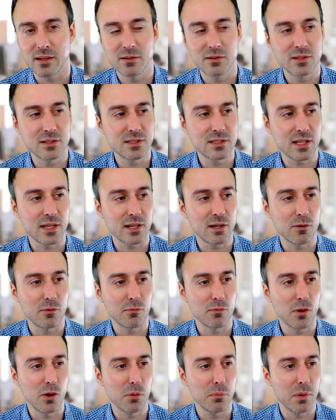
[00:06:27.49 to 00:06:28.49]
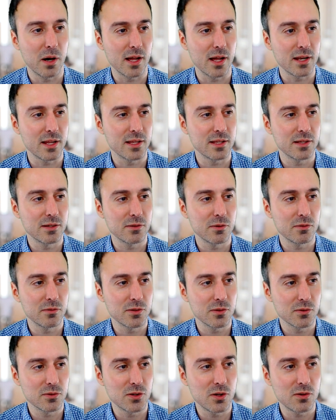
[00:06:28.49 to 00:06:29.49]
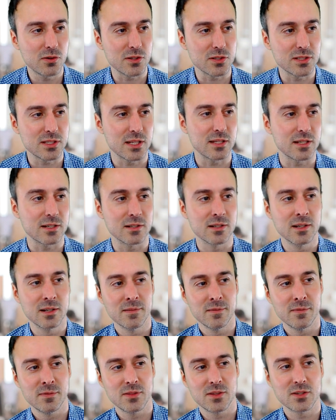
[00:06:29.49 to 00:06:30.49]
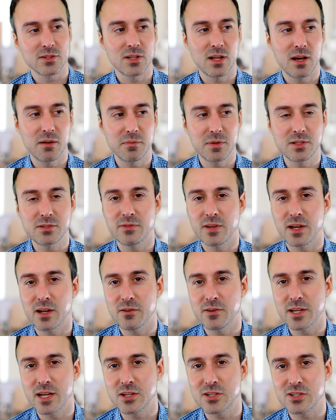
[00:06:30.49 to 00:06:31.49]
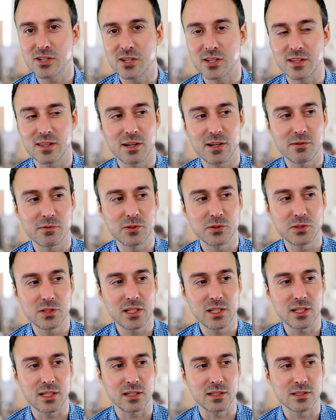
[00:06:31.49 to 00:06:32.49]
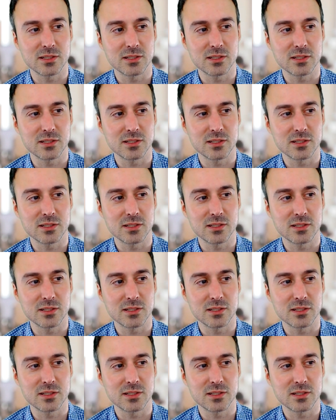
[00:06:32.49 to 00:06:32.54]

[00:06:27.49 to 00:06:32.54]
It's like a robot. And you, will notice that there, there's not much variation in their routine.